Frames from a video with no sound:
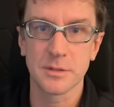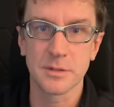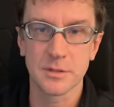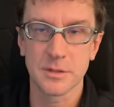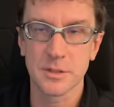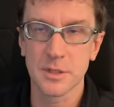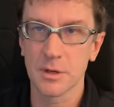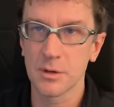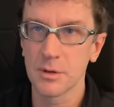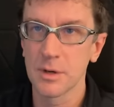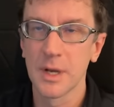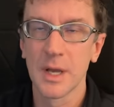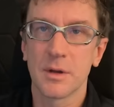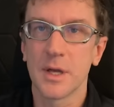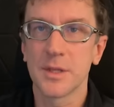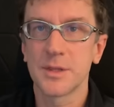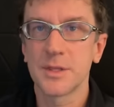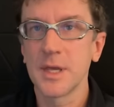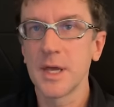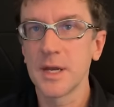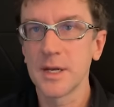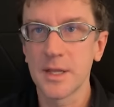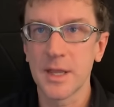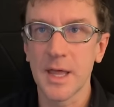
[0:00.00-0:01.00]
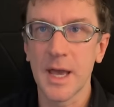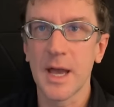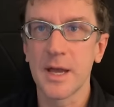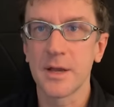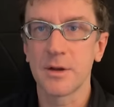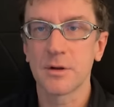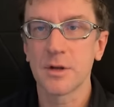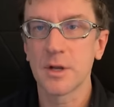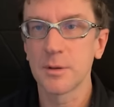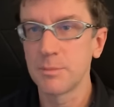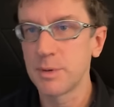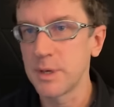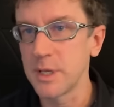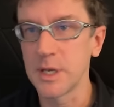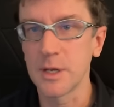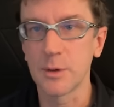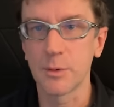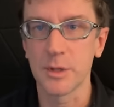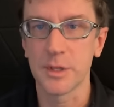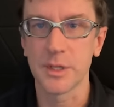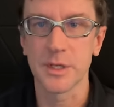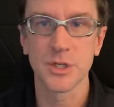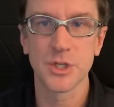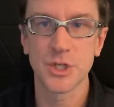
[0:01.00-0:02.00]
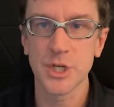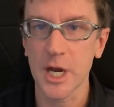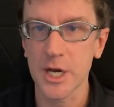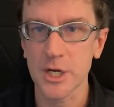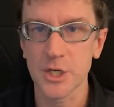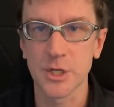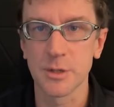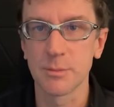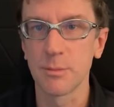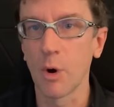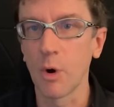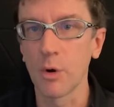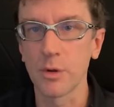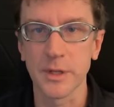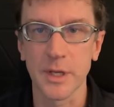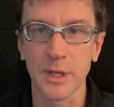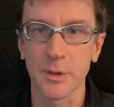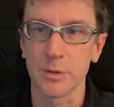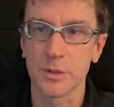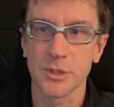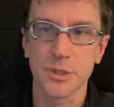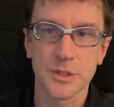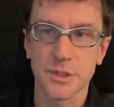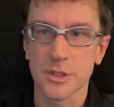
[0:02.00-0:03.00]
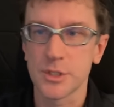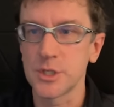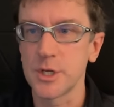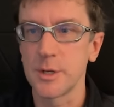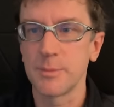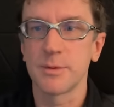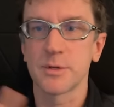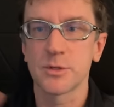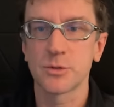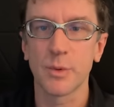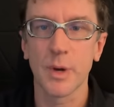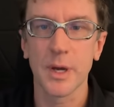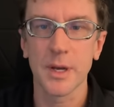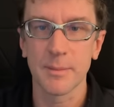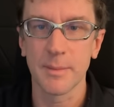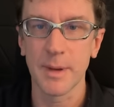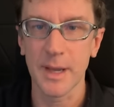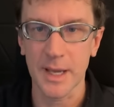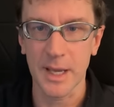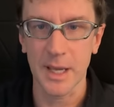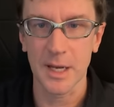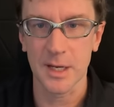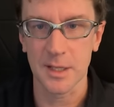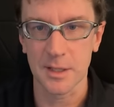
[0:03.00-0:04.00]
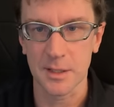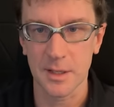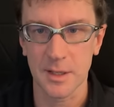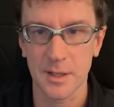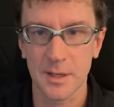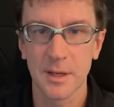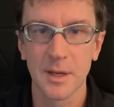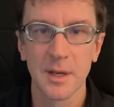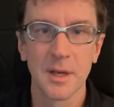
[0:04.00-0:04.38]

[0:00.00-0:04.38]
And so at the end of that, you're competing with injection molding, which is the cheapest way to make anything.